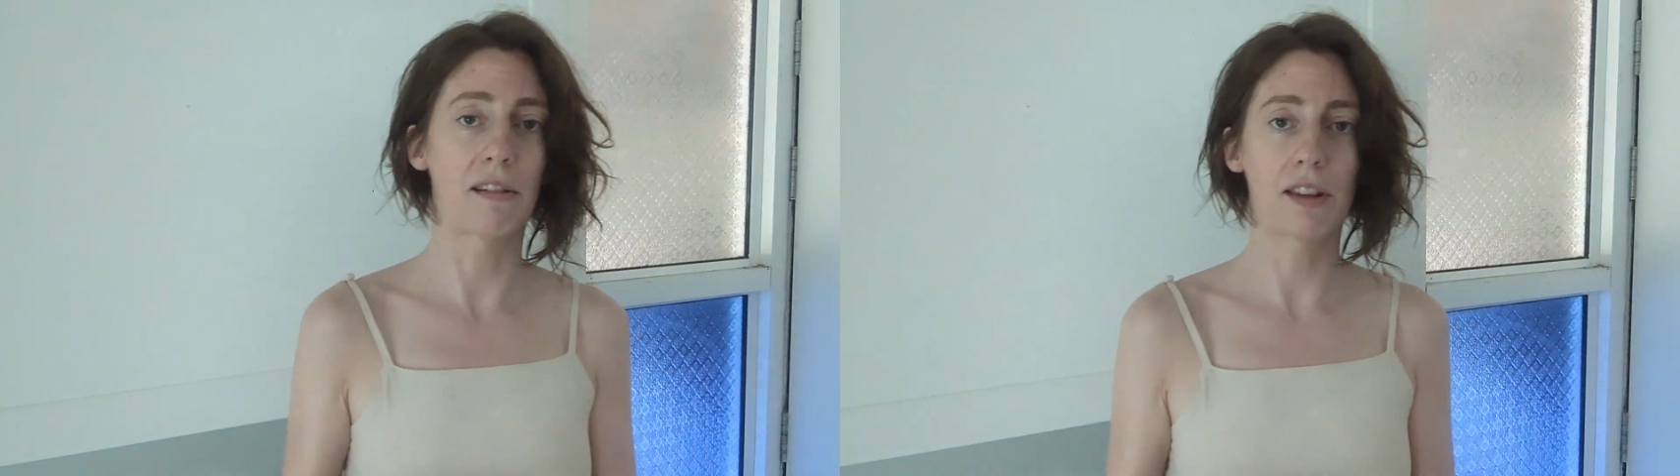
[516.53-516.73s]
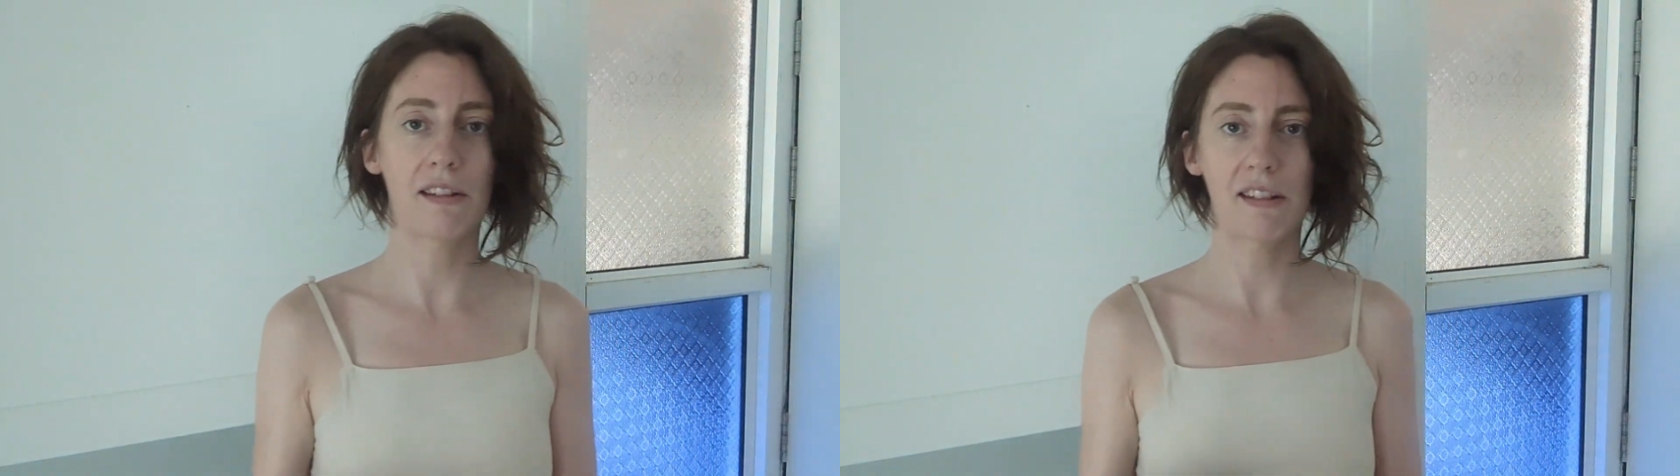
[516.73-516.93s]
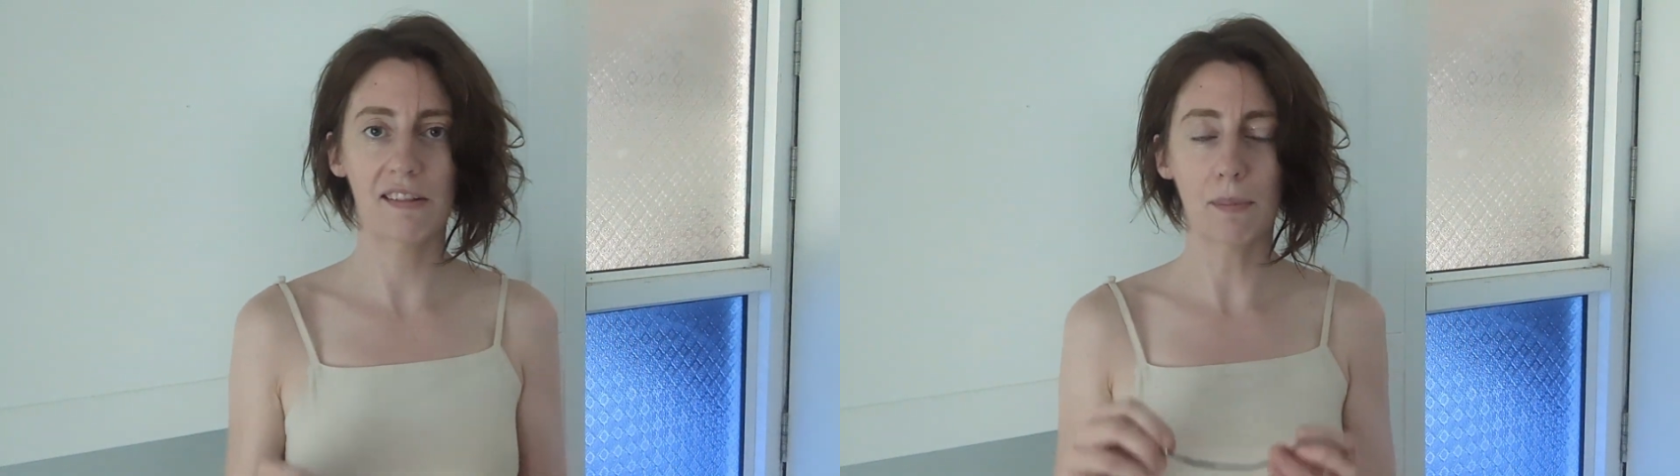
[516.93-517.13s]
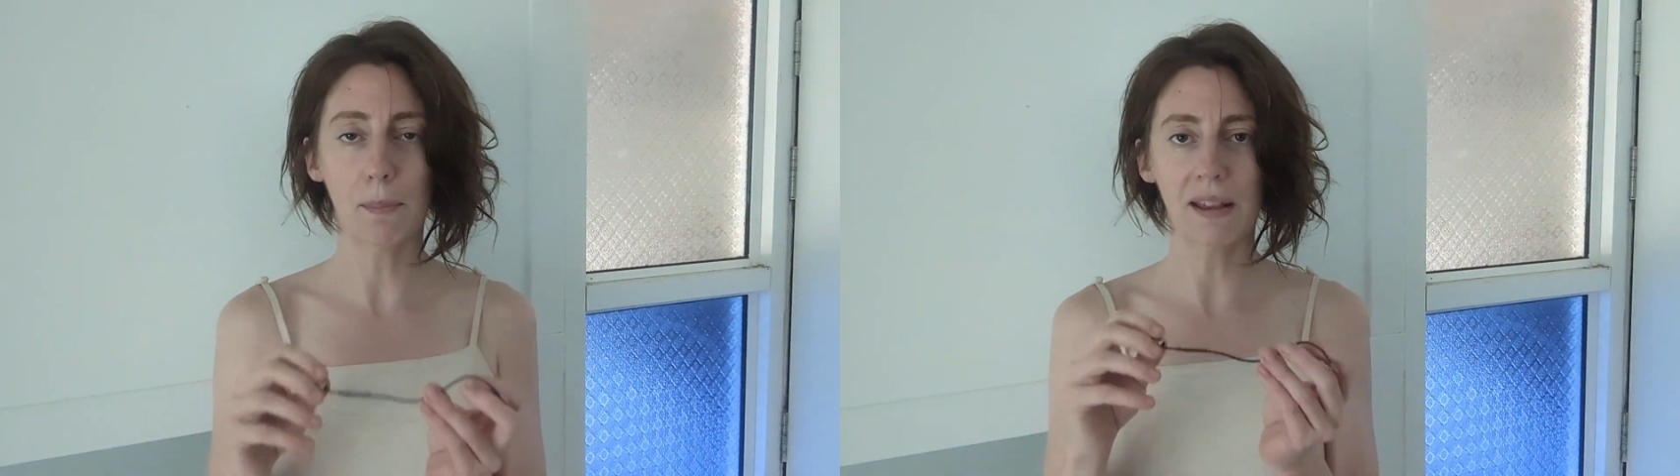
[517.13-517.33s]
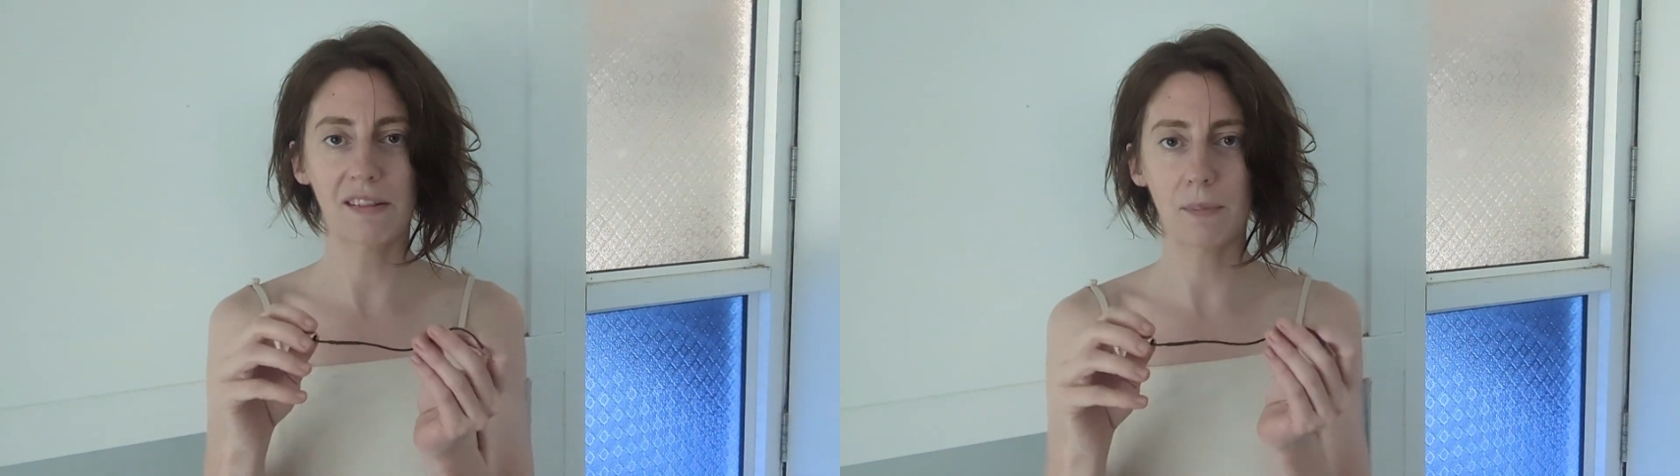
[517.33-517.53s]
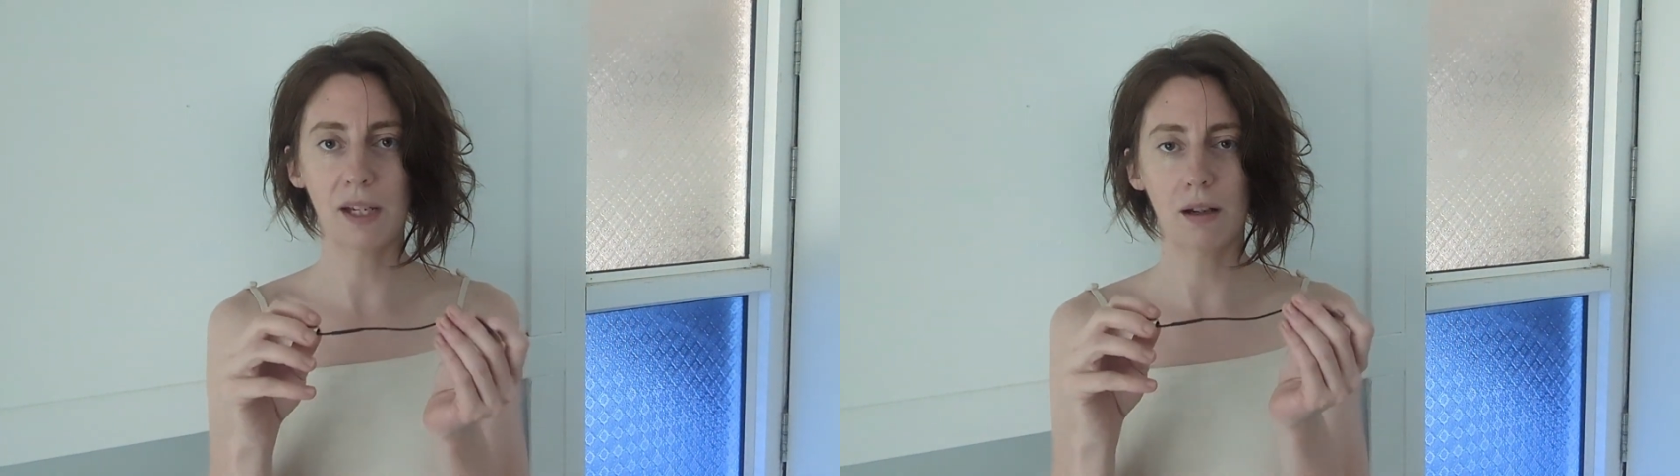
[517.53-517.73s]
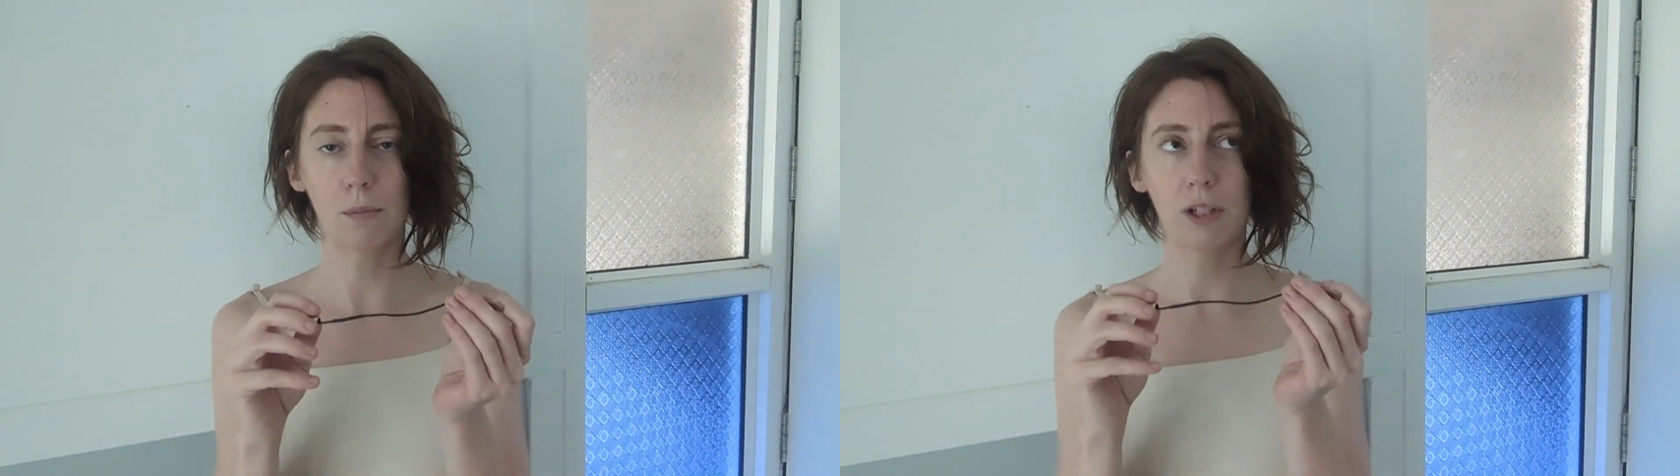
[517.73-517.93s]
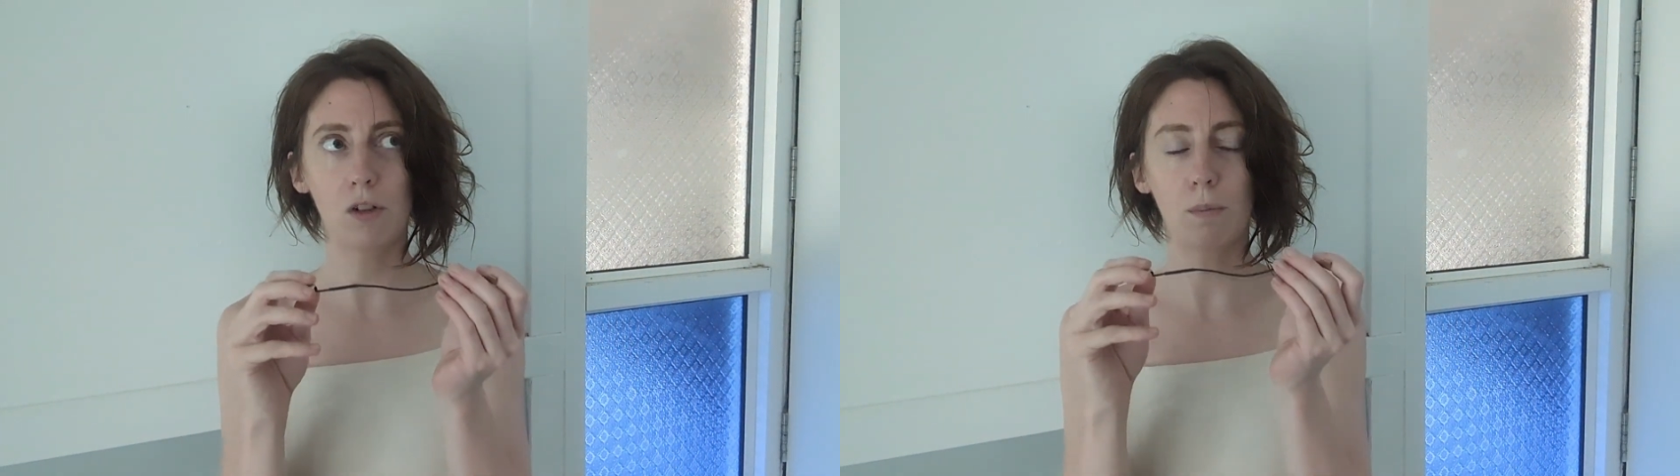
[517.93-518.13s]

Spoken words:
So this is the best pickup when your